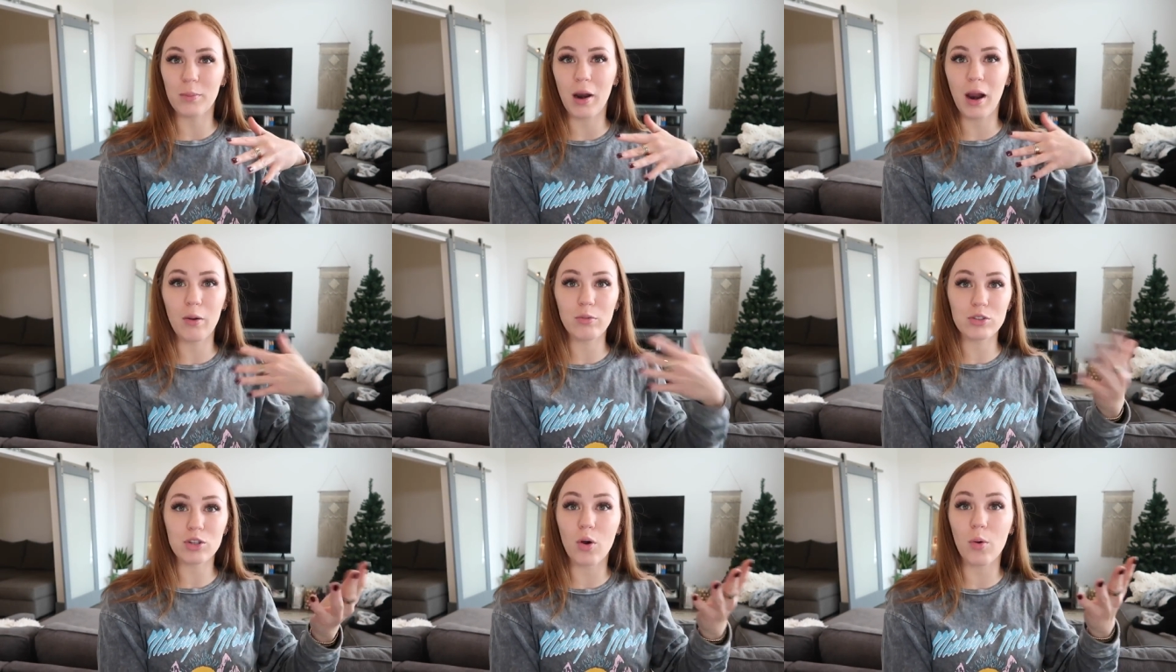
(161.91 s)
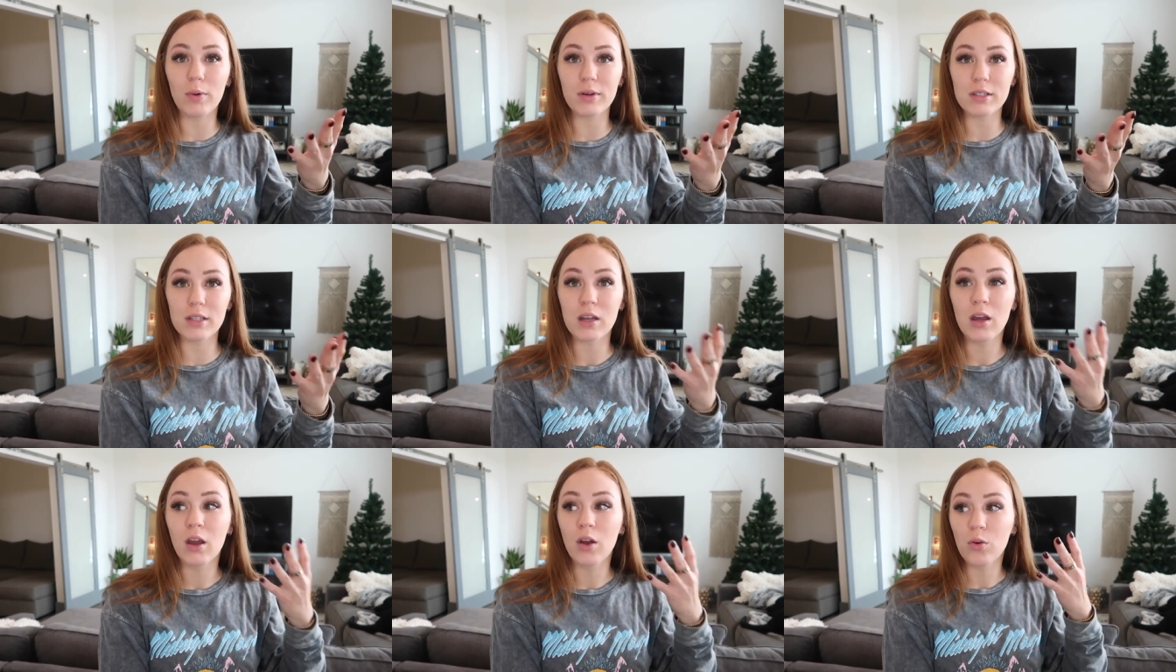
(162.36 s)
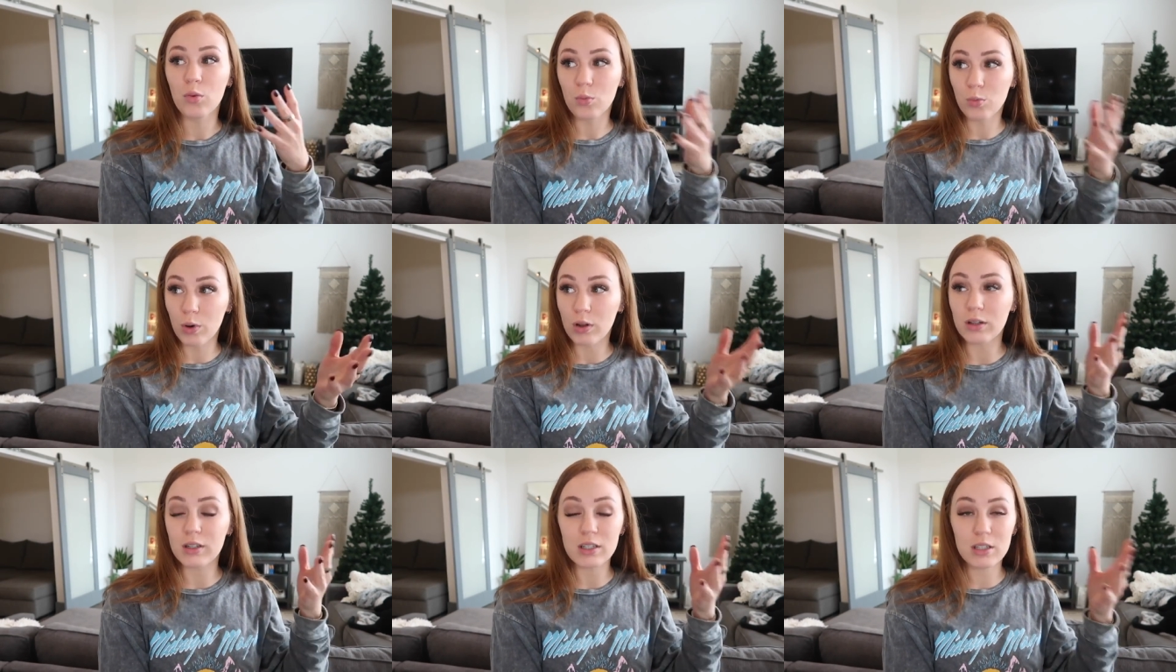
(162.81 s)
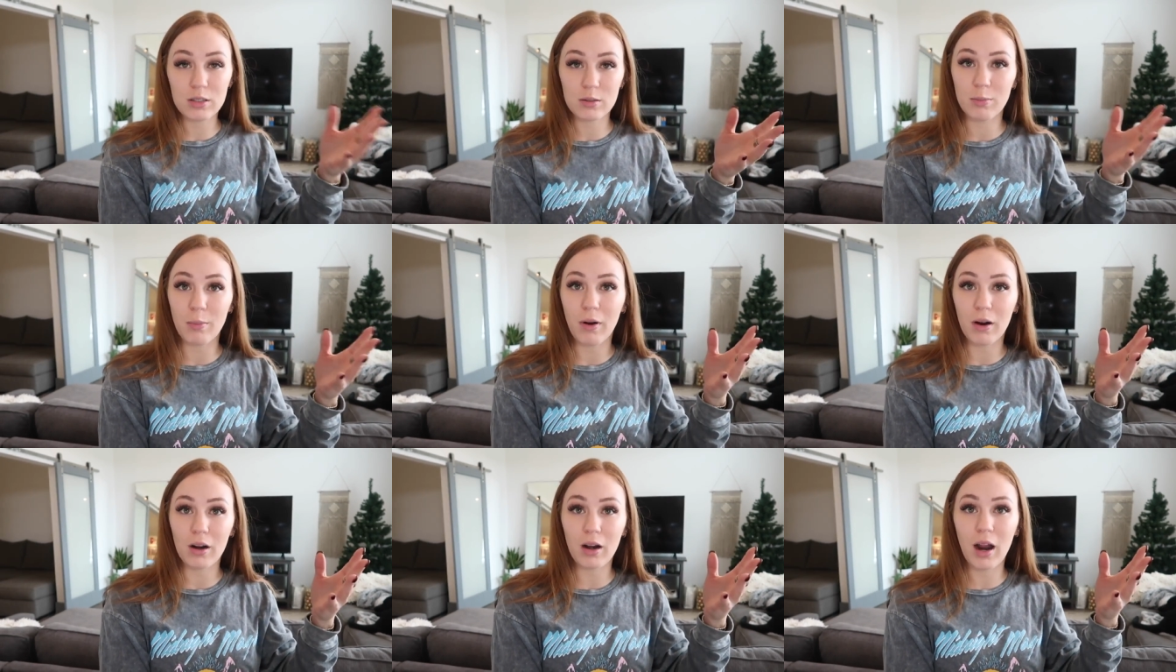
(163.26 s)
but I was always really
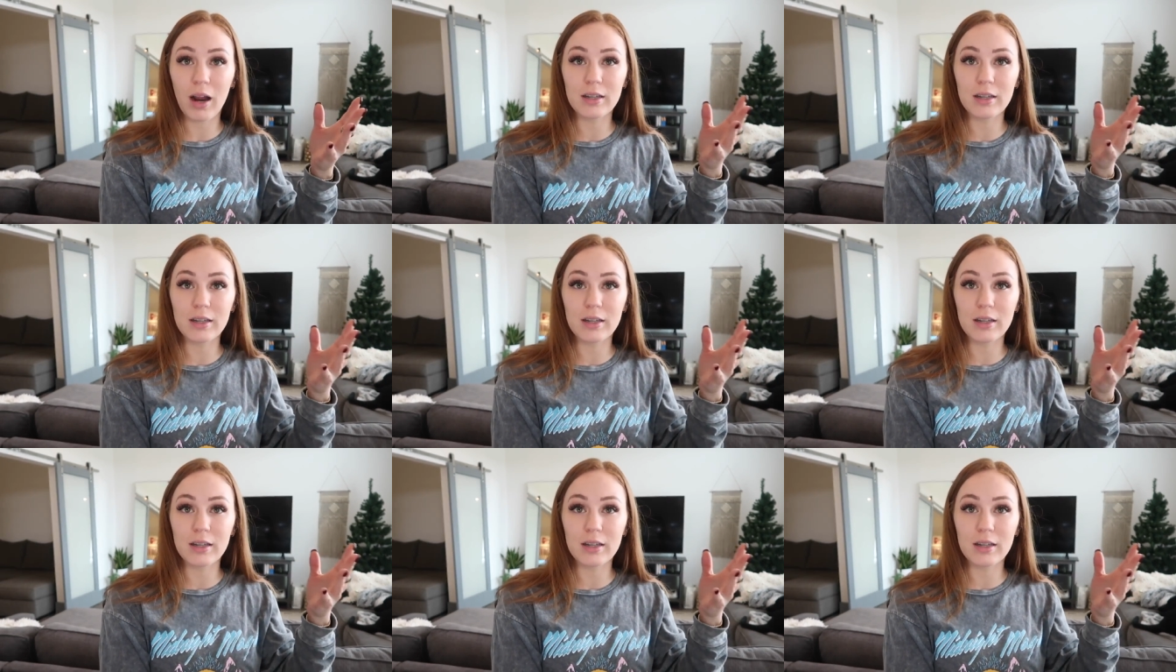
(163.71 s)
smart.